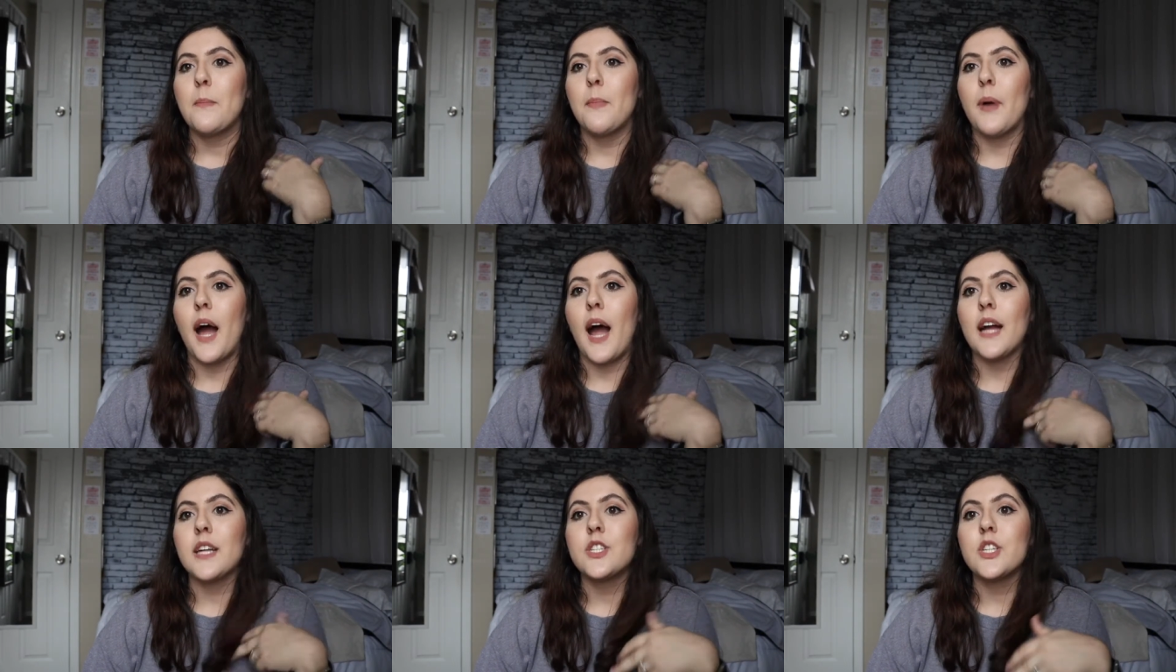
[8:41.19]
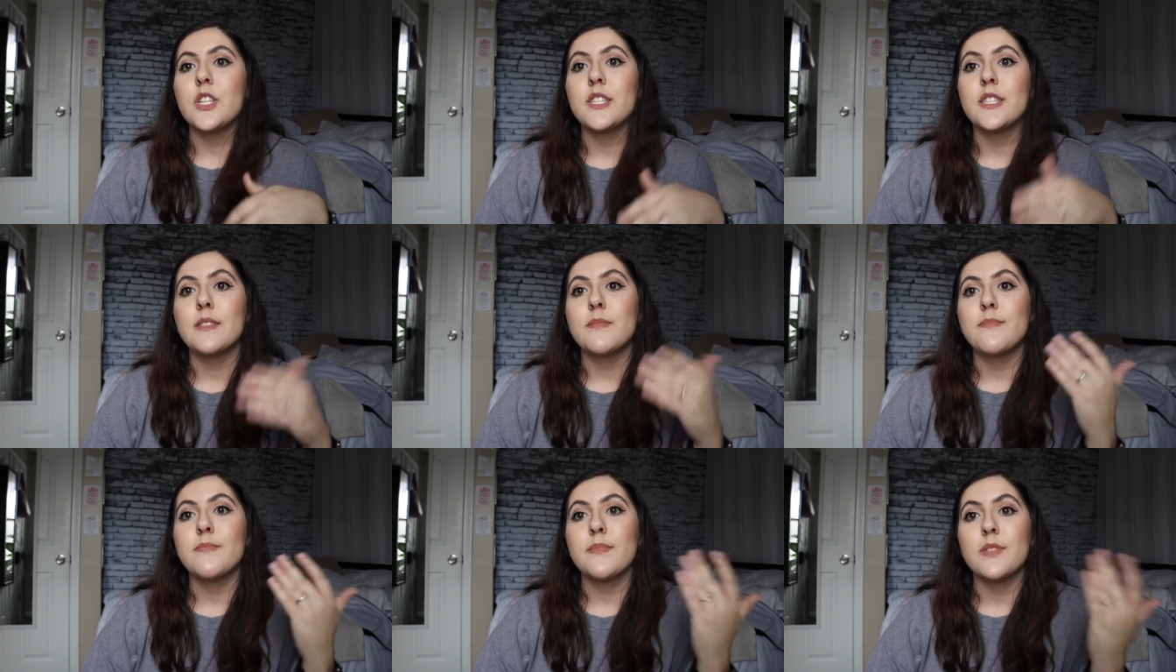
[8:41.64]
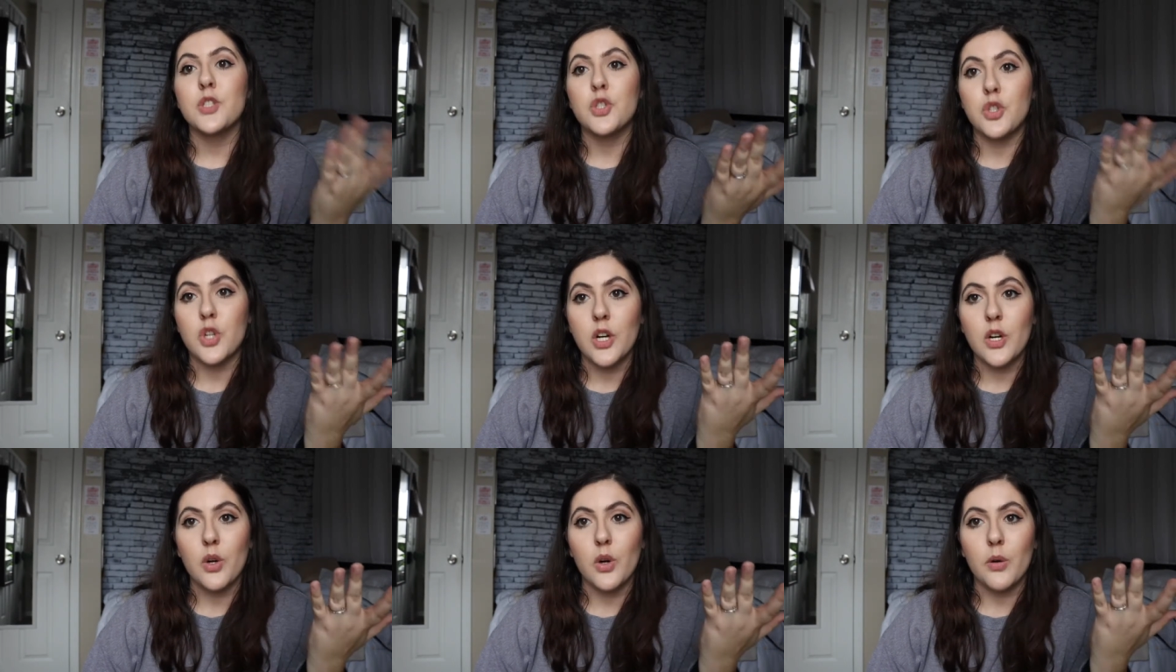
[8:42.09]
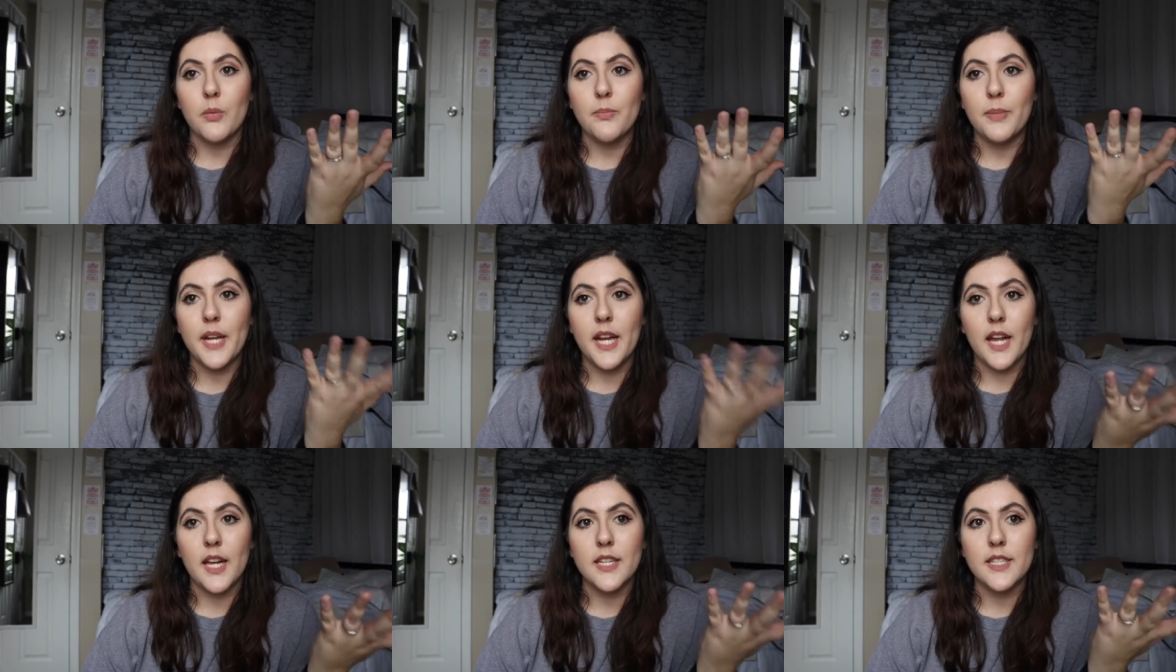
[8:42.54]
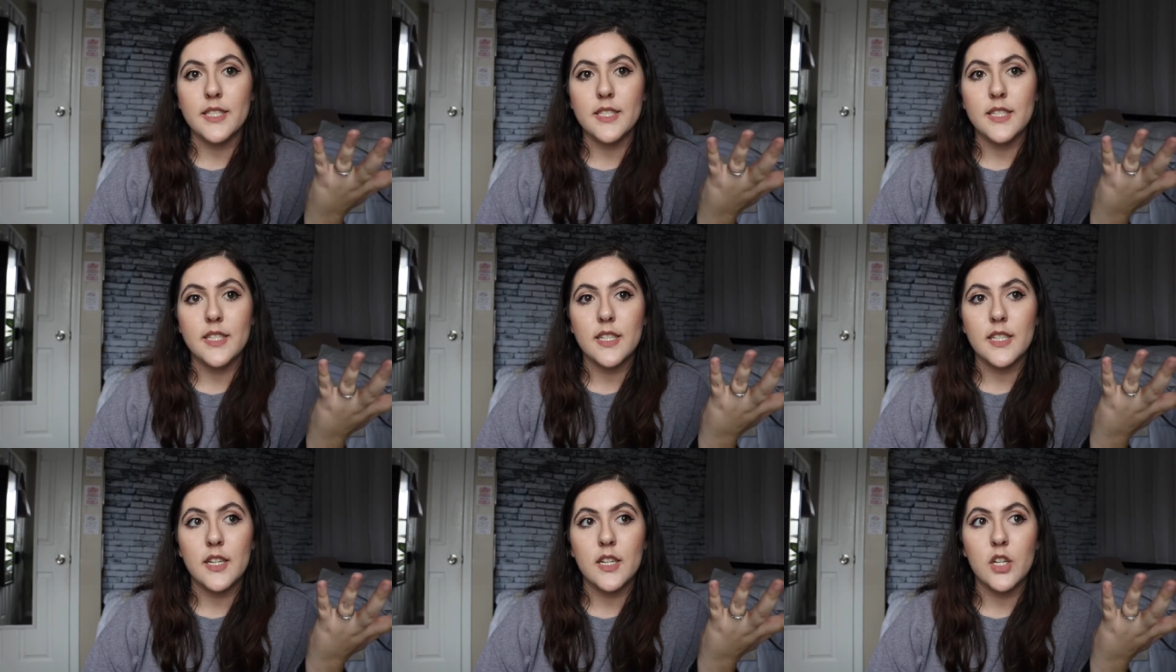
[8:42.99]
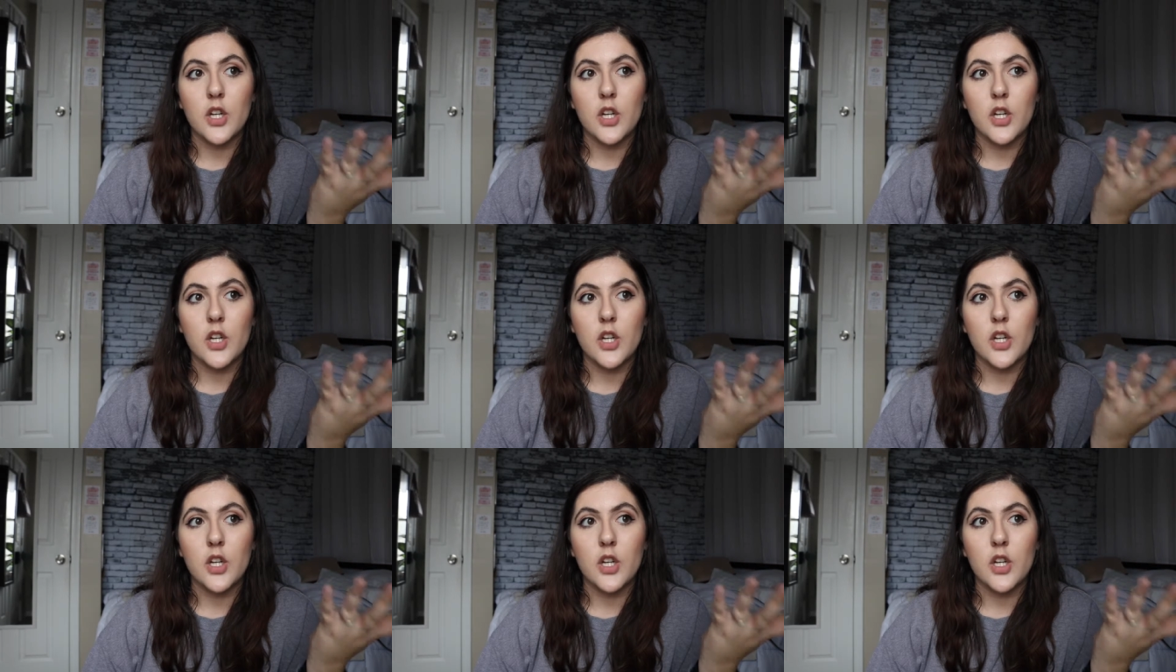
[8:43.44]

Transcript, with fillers: But I just struggled because